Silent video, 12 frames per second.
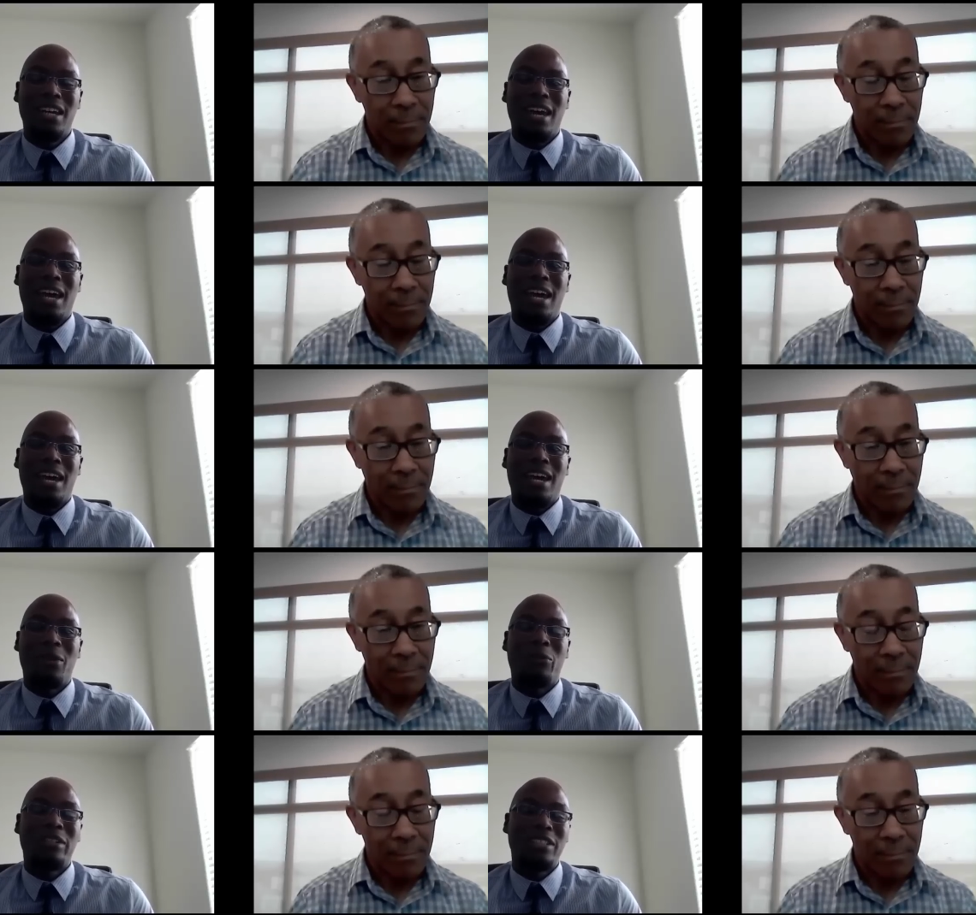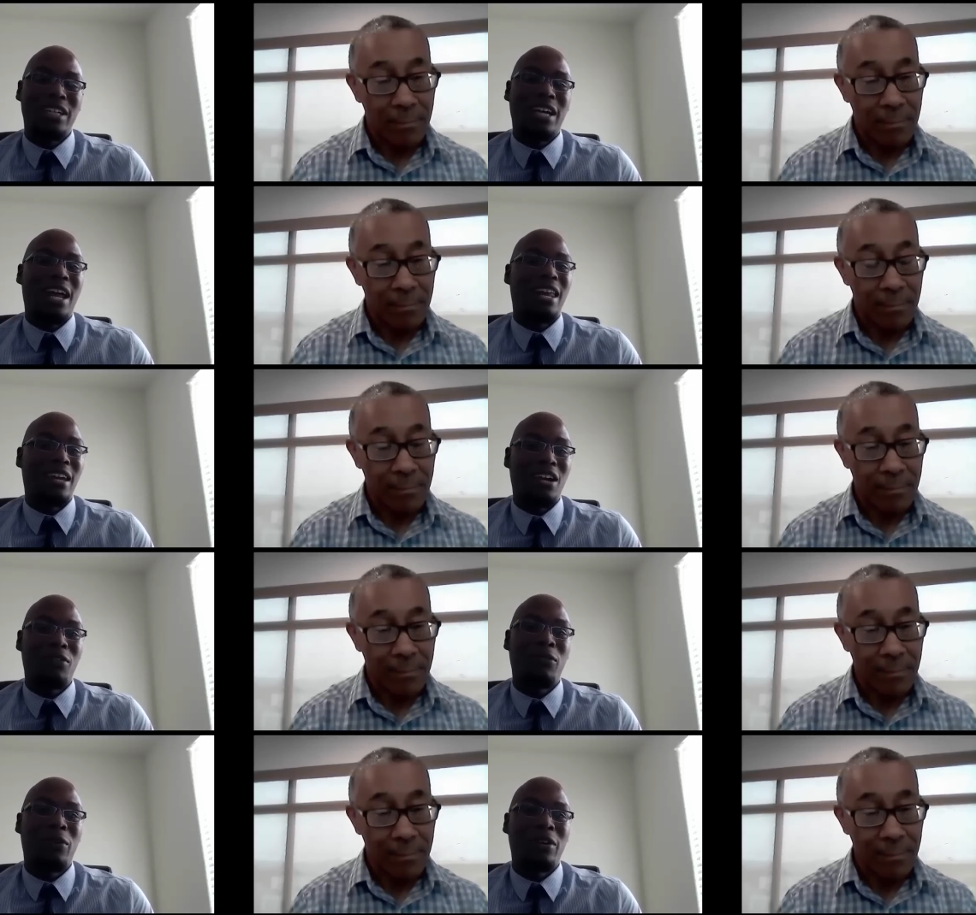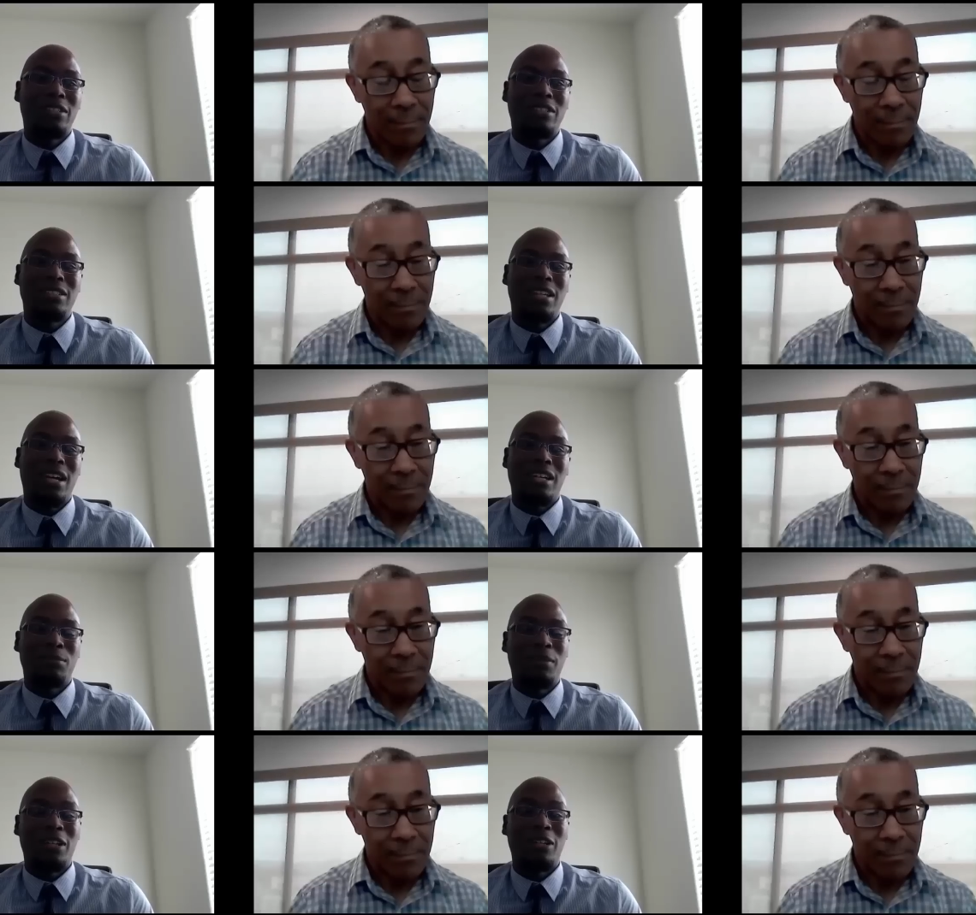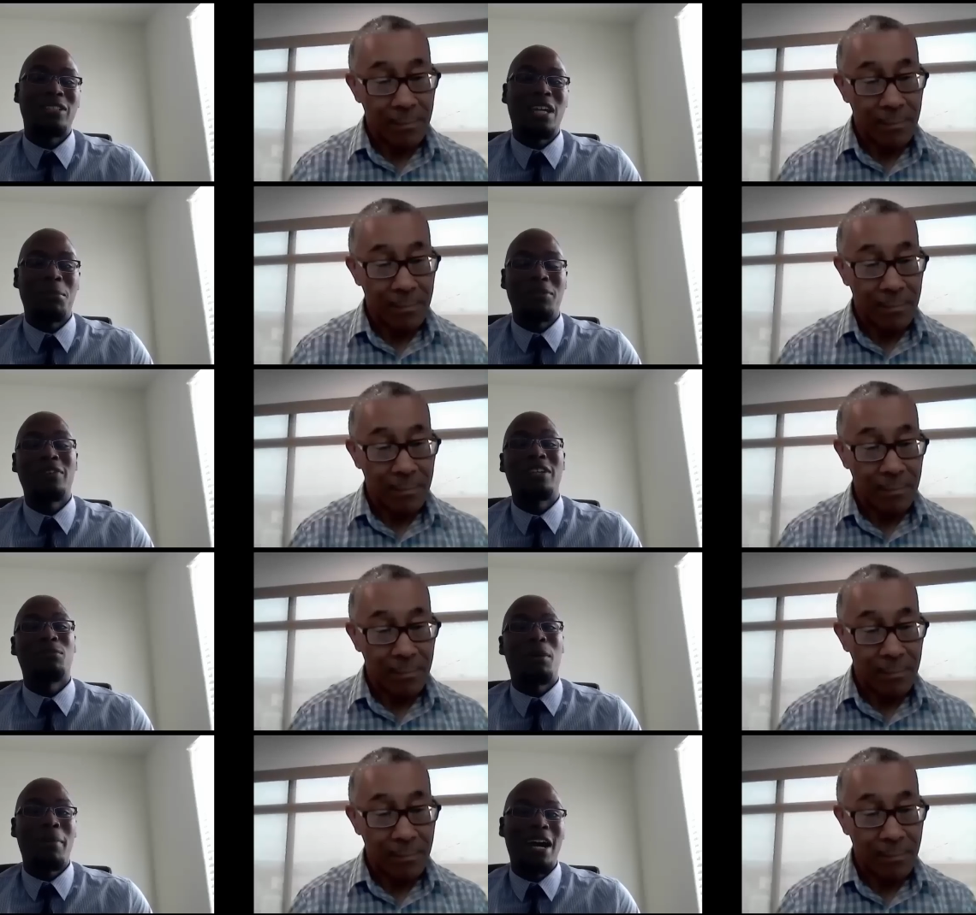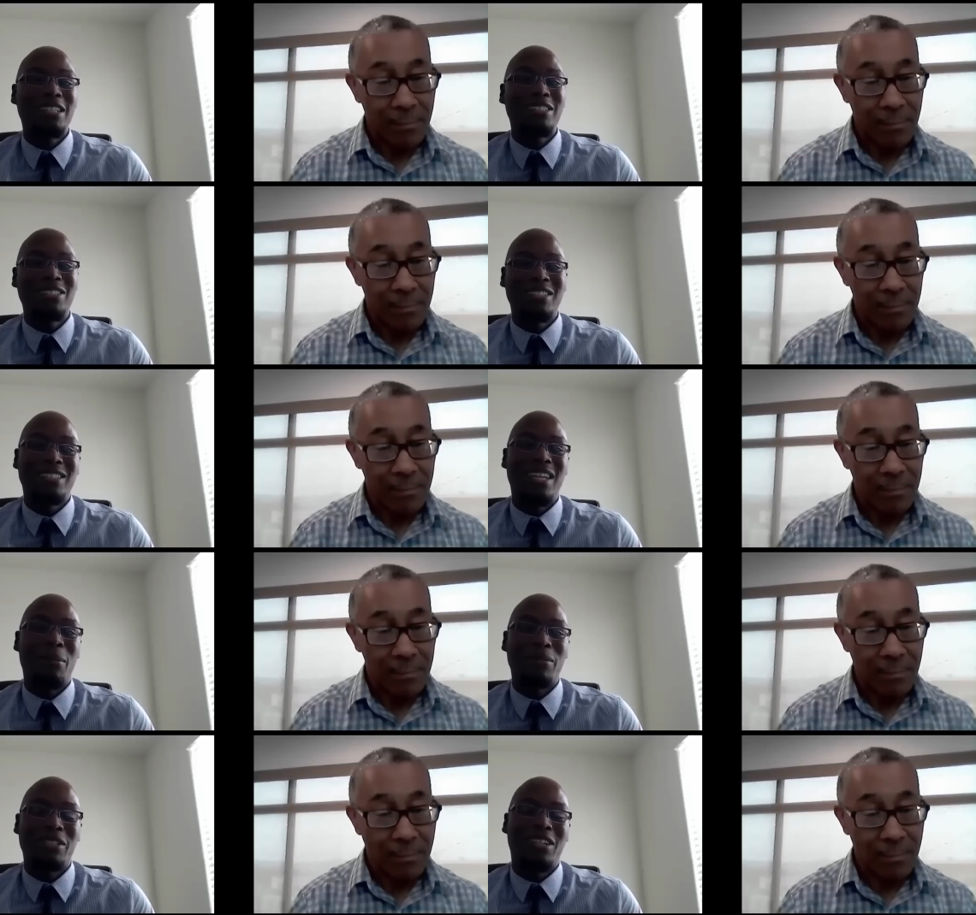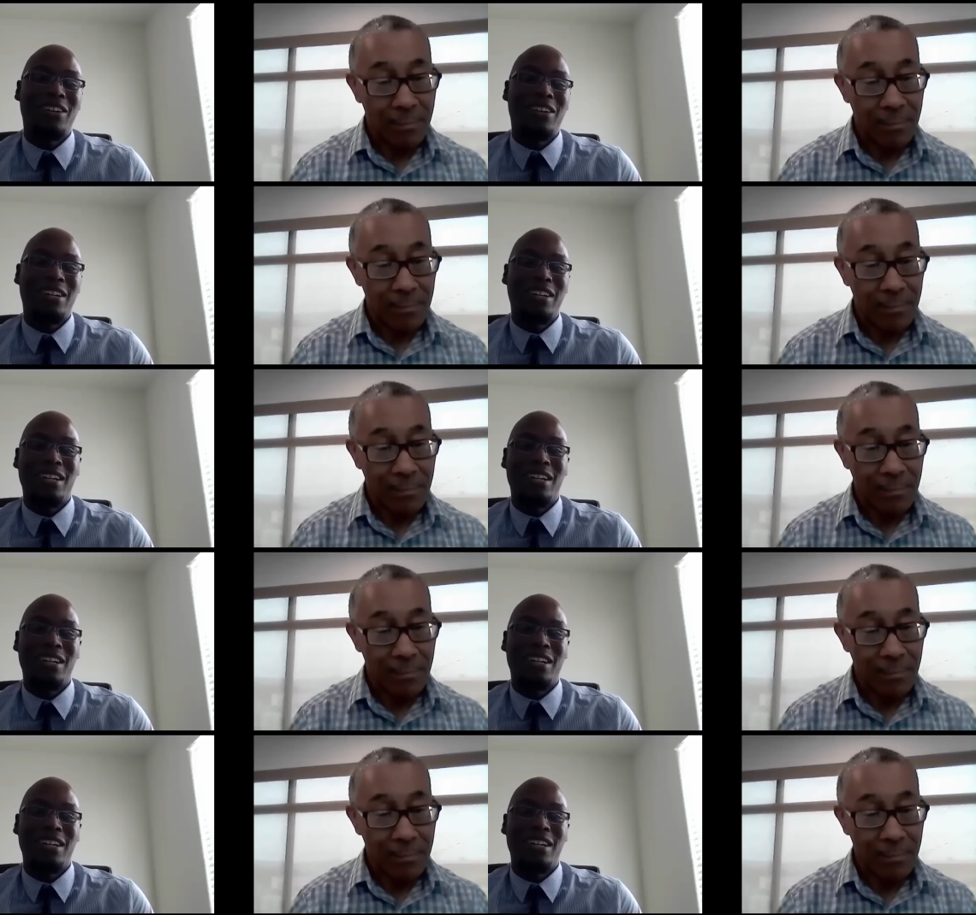Speaker 1: and once I got out of the Air Force, I spent a little time and finished my master's in cybersecurity.